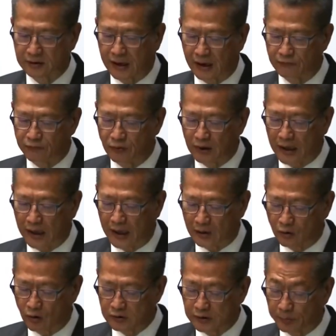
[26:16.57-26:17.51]
Among them,
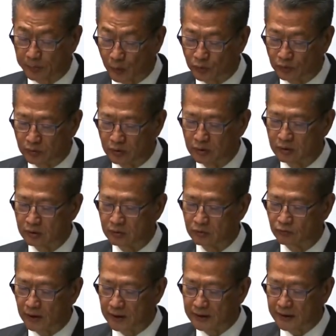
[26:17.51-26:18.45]
the current basic
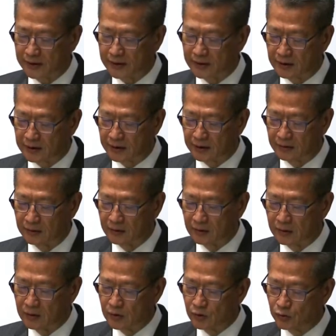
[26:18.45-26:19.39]
working hour
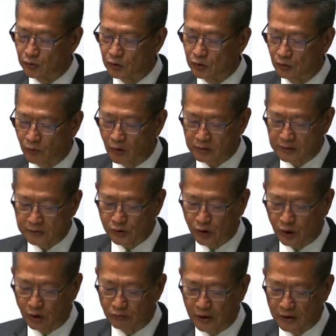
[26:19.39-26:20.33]
requirement of not fewer
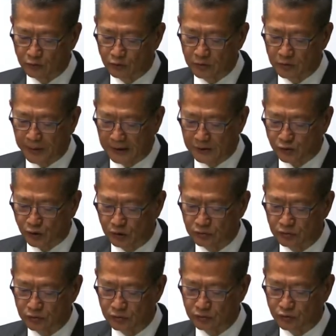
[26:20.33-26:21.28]
than 144
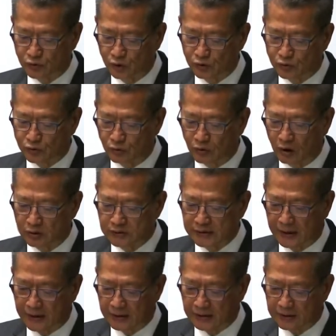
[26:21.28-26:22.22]
hours per month
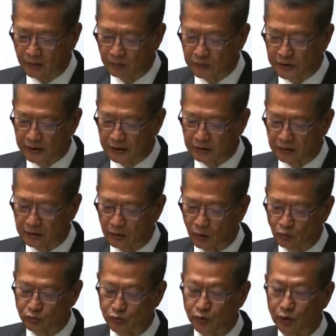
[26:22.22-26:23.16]
for
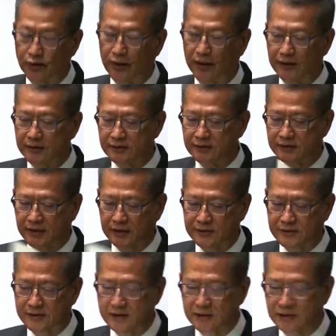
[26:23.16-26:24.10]
non-single parent
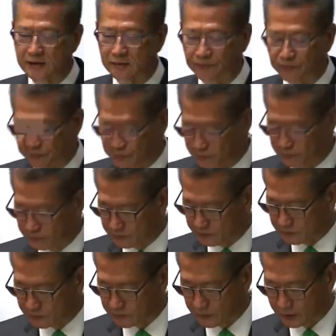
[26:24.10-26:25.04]
households will be substantially
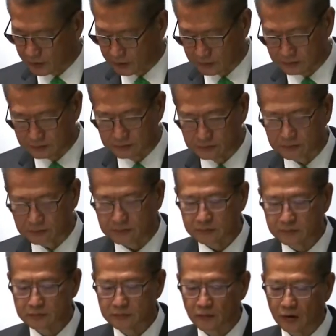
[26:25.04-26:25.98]
lowered by half
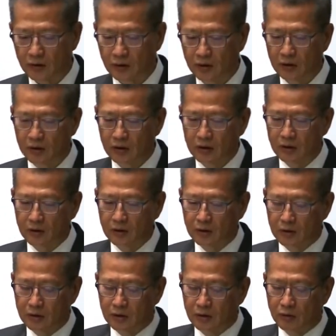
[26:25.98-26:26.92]
for one year.
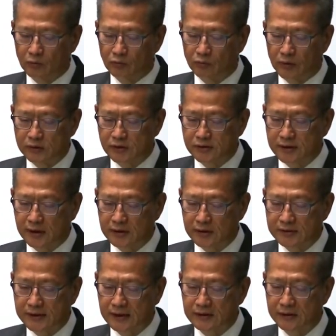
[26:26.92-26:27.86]
The measure will
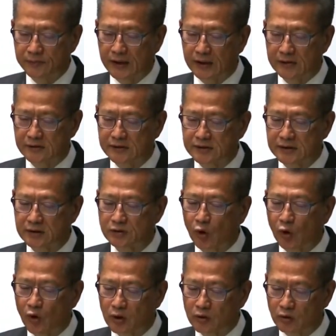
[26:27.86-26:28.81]
be implemented in June
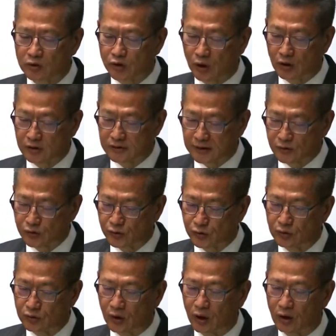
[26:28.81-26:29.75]
at the earliest, subject to
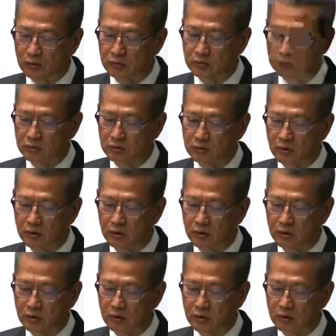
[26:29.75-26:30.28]
FC approval.